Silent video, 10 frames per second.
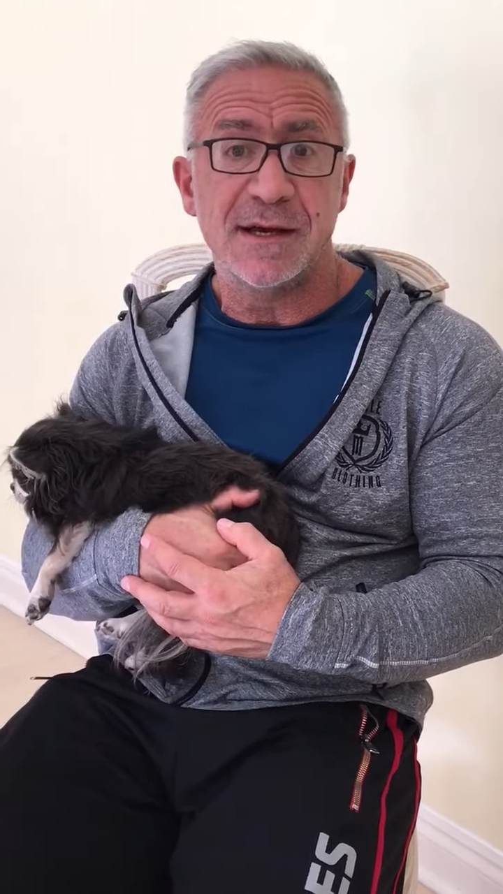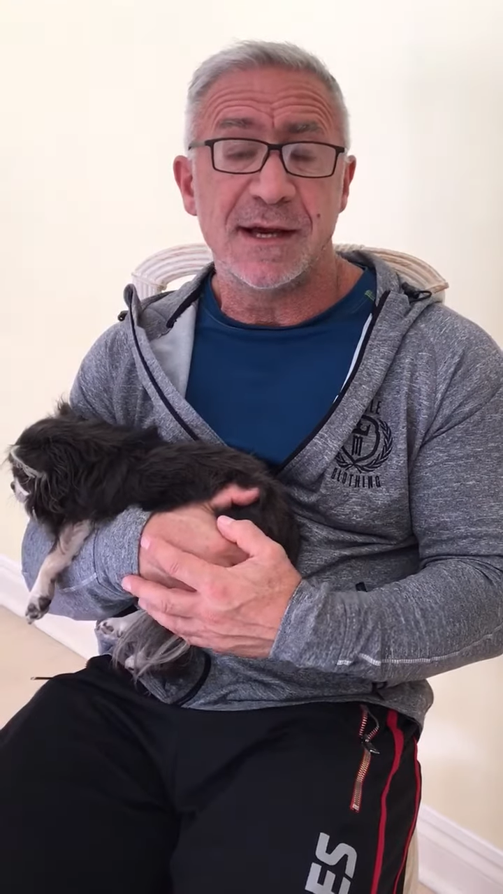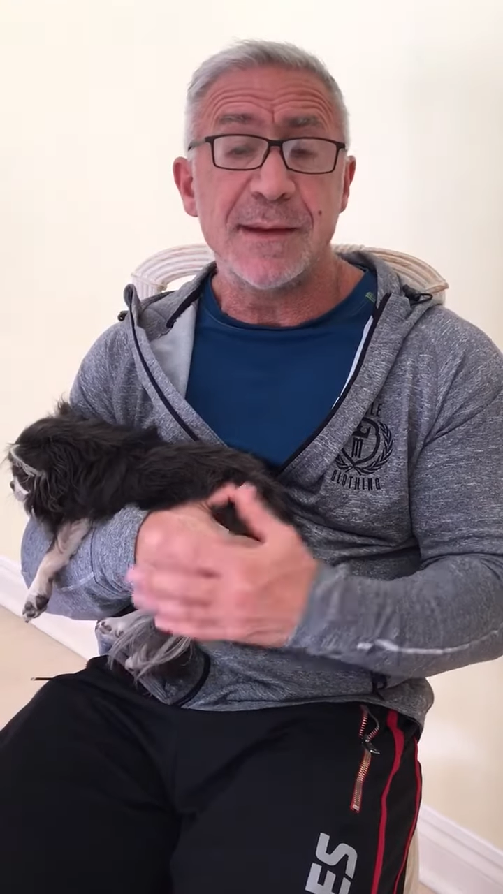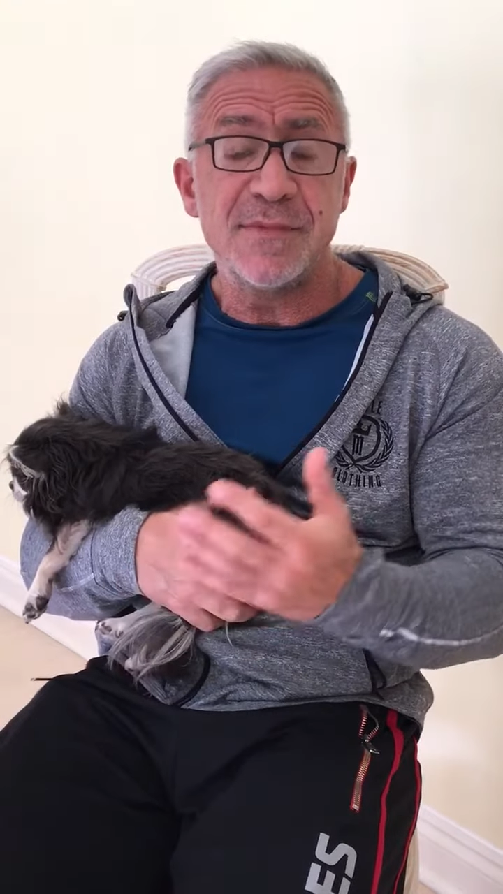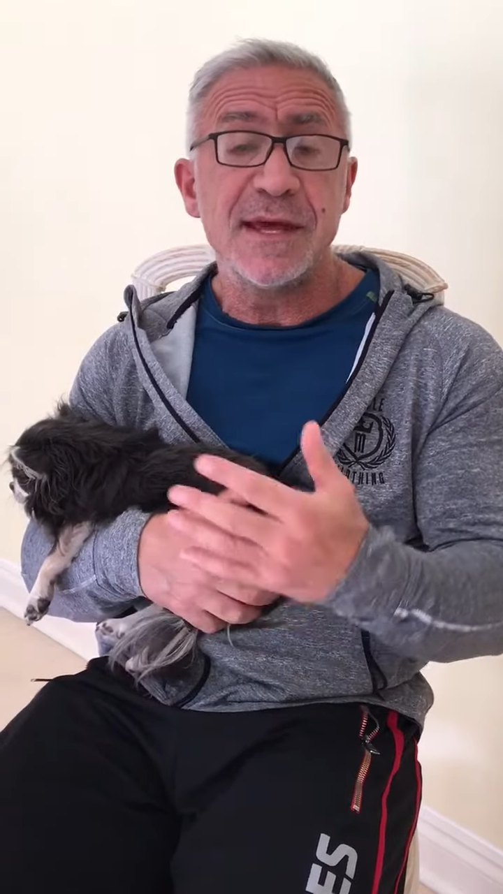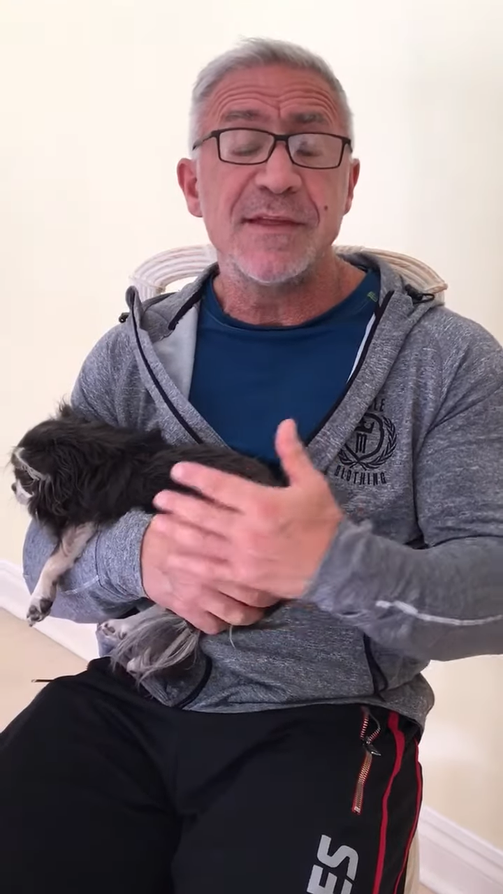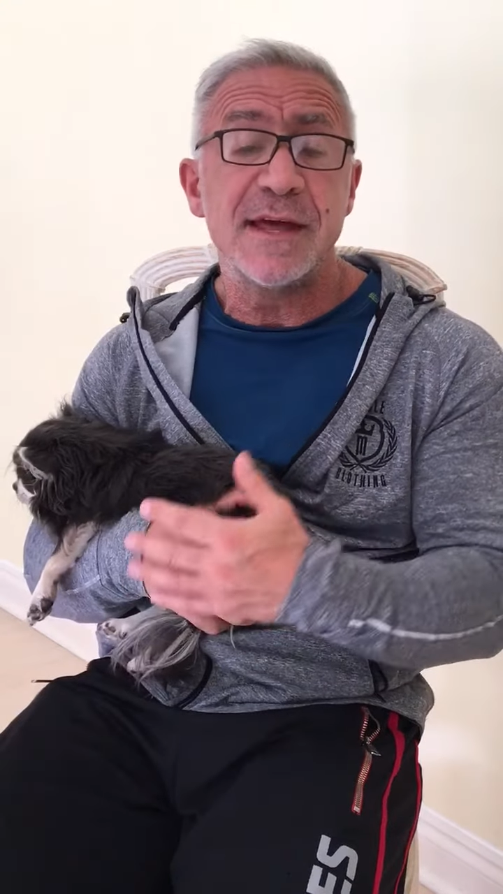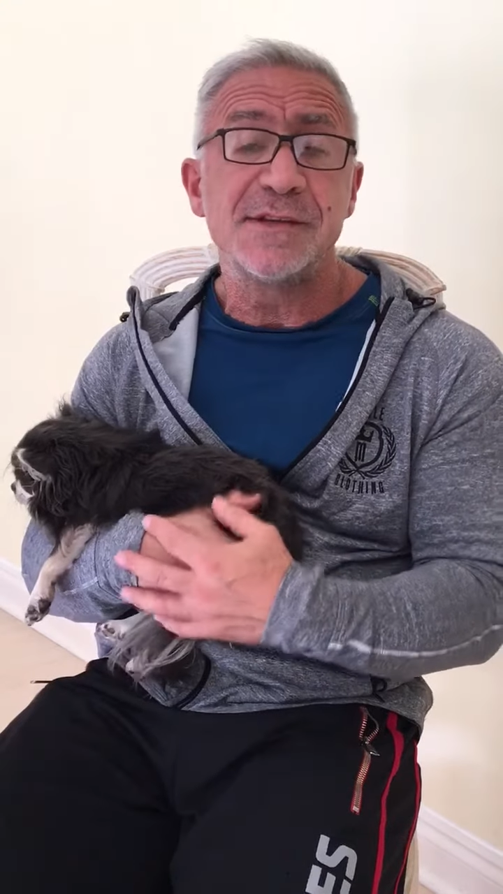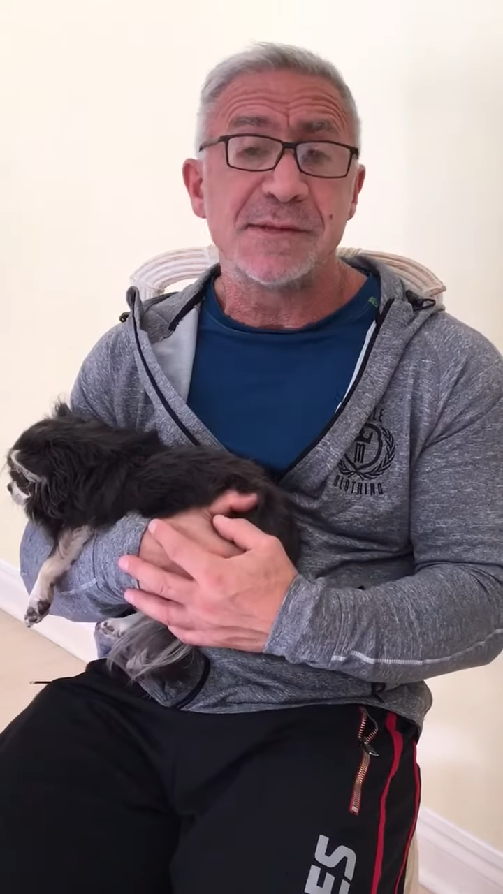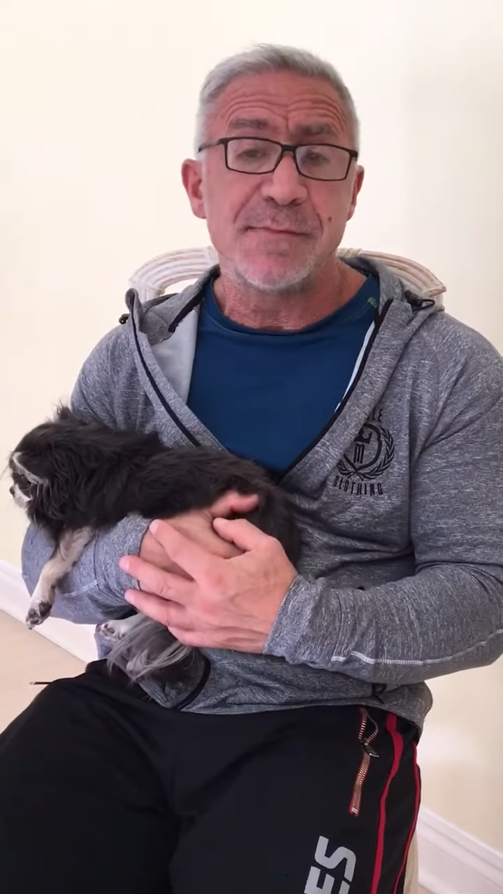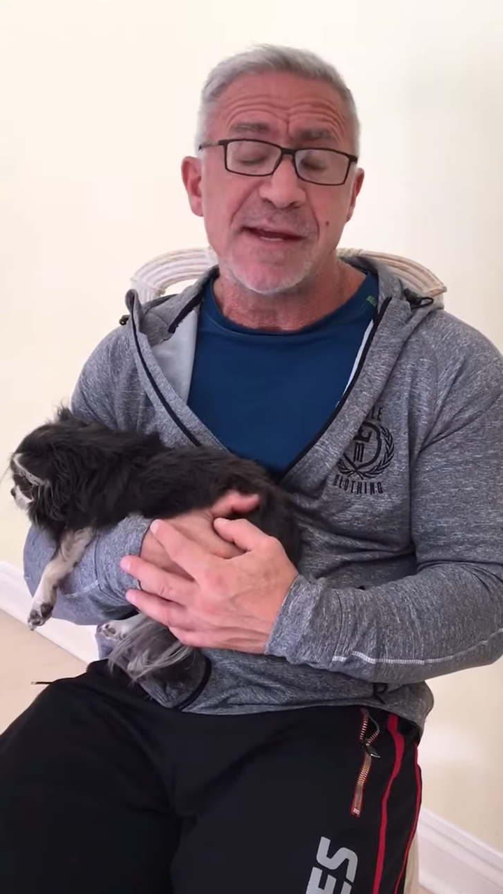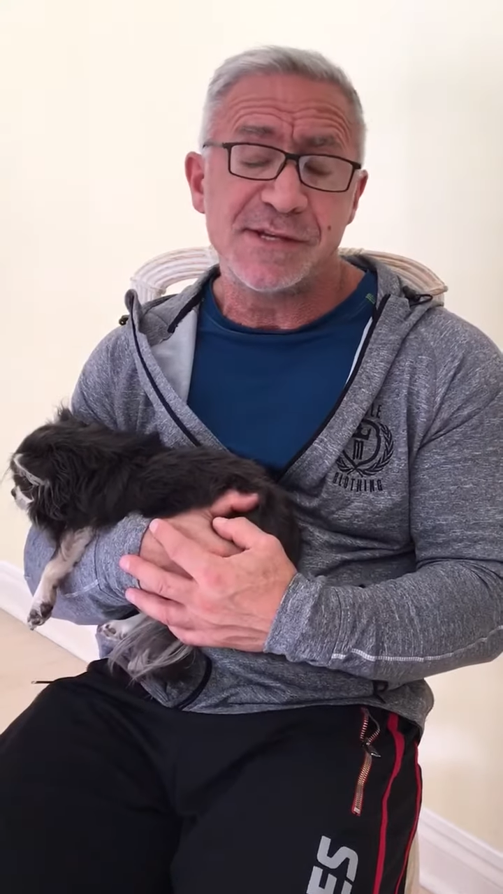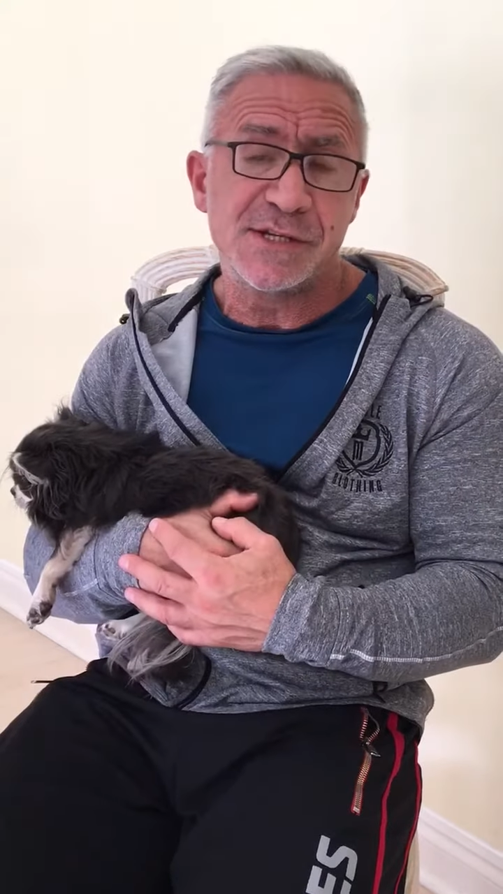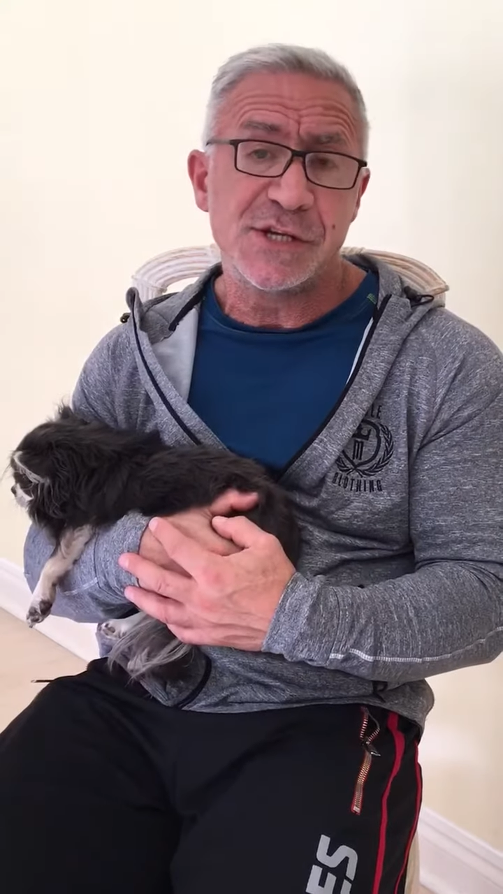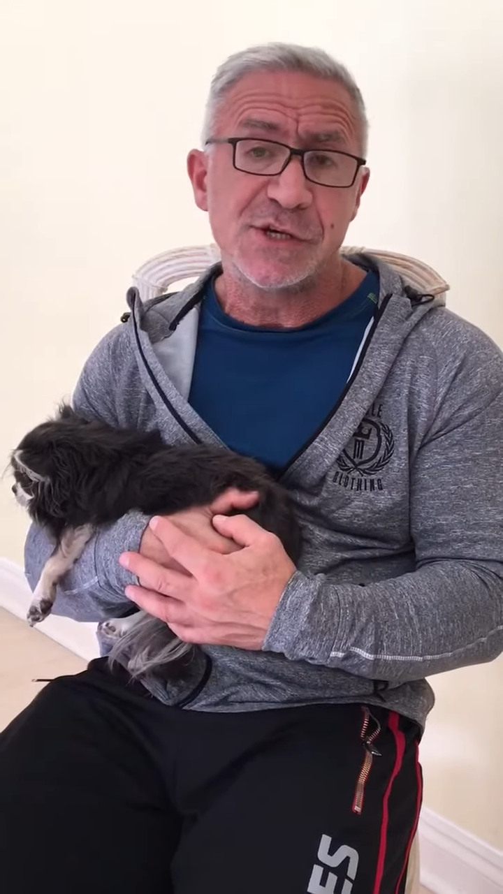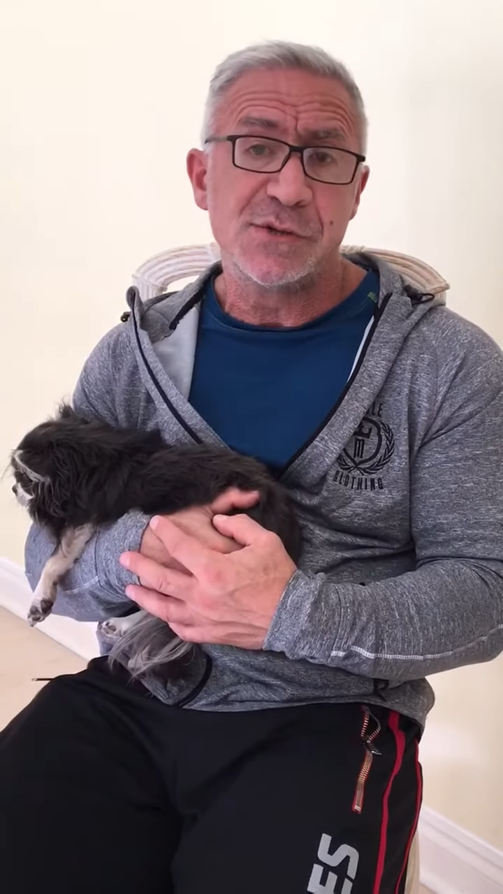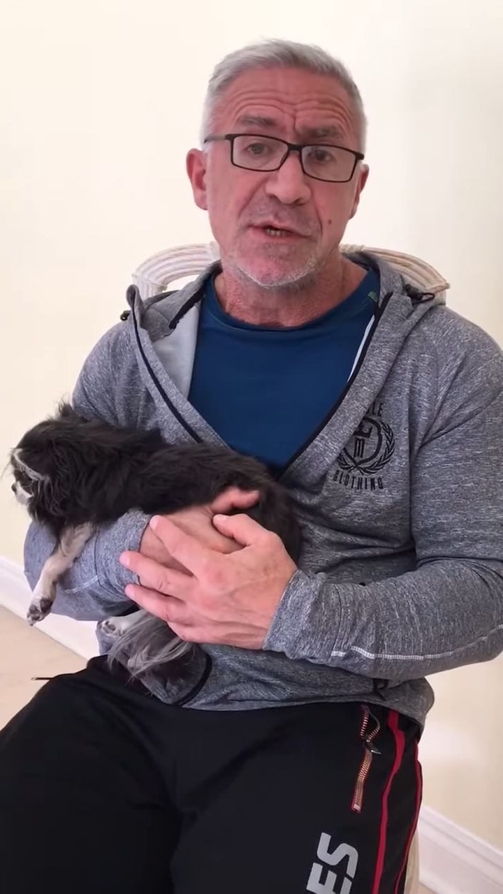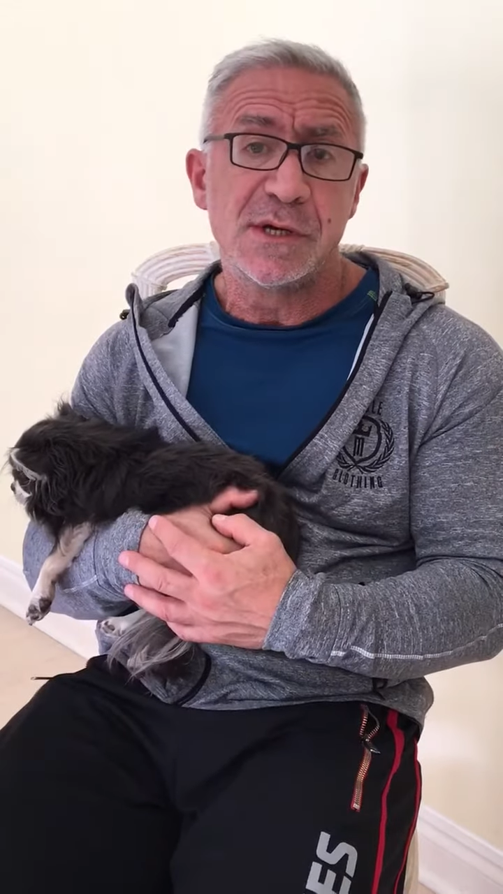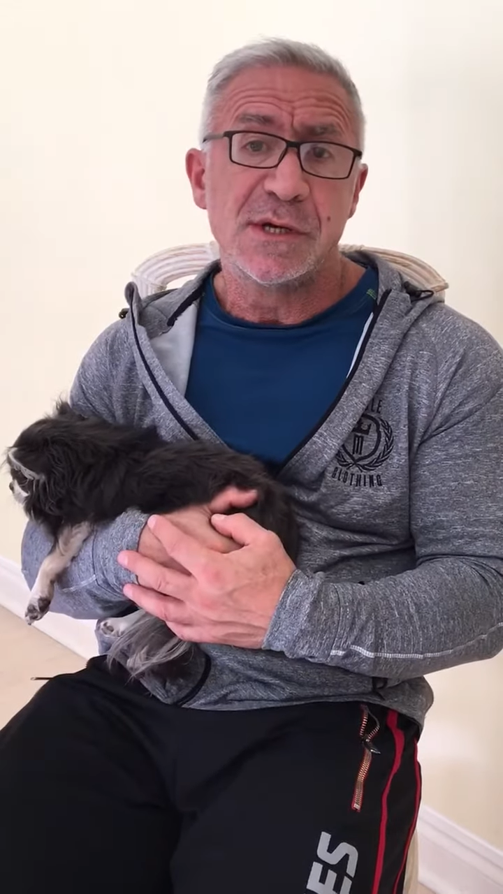And I'm there then to mentor you,